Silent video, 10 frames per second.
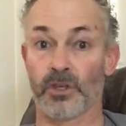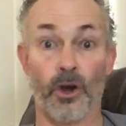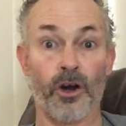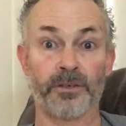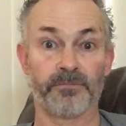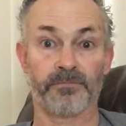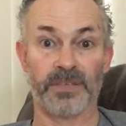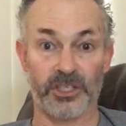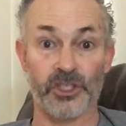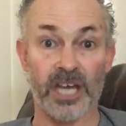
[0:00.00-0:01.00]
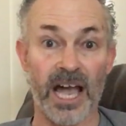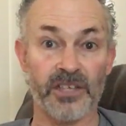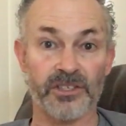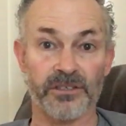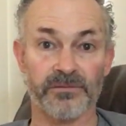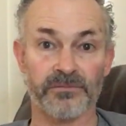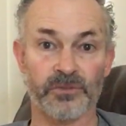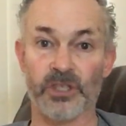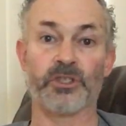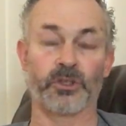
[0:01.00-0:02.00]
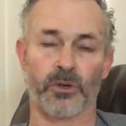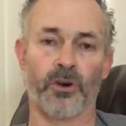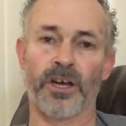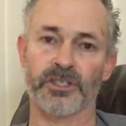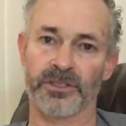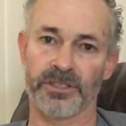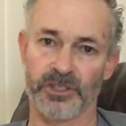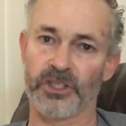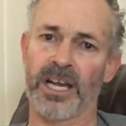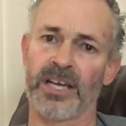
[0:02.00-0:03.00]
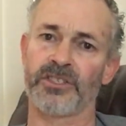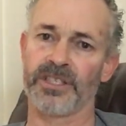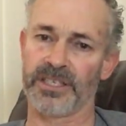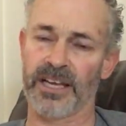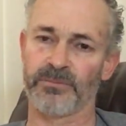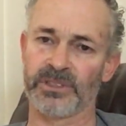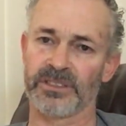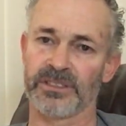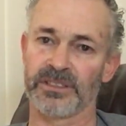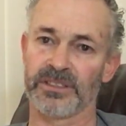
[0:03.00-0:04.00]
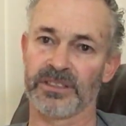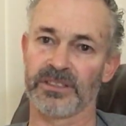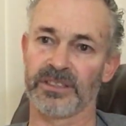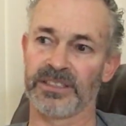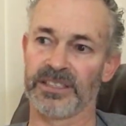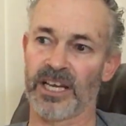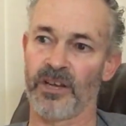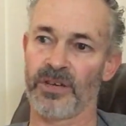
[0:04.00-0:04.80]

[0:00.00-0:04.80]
God in charge, Jesus Christ in charge of the government, this